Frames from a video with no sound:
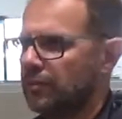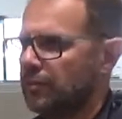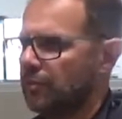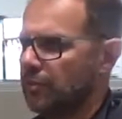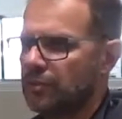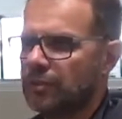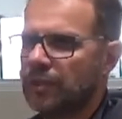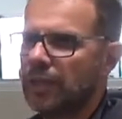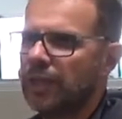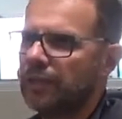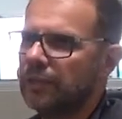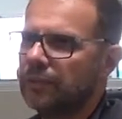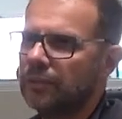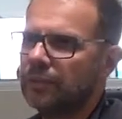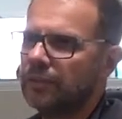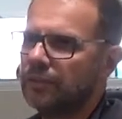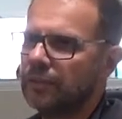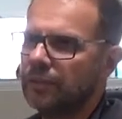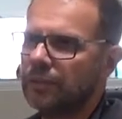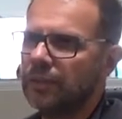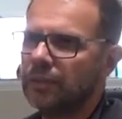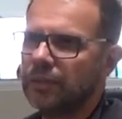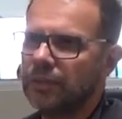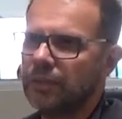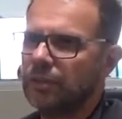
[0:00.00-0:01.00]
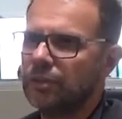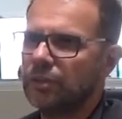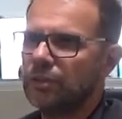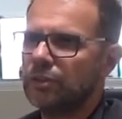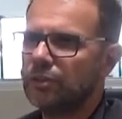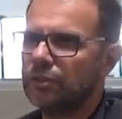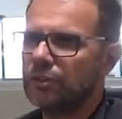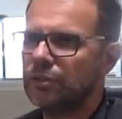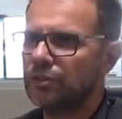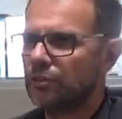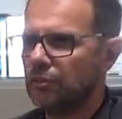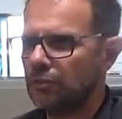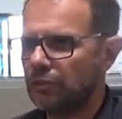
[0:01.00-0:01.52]
society
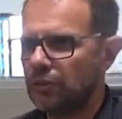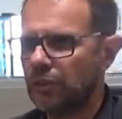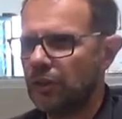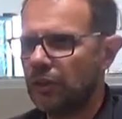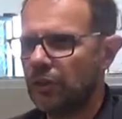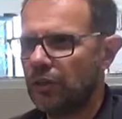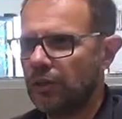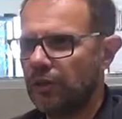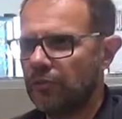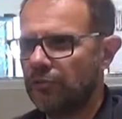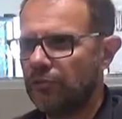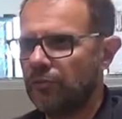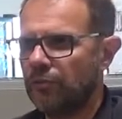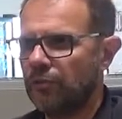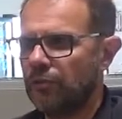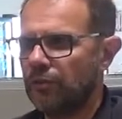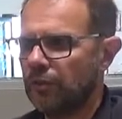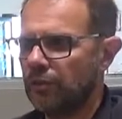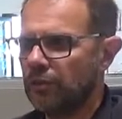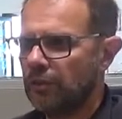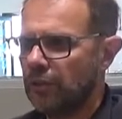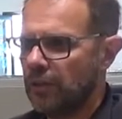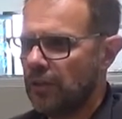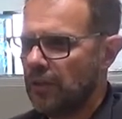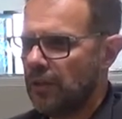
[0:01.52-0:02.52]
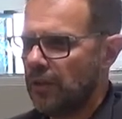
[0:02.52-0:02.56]
should not afford.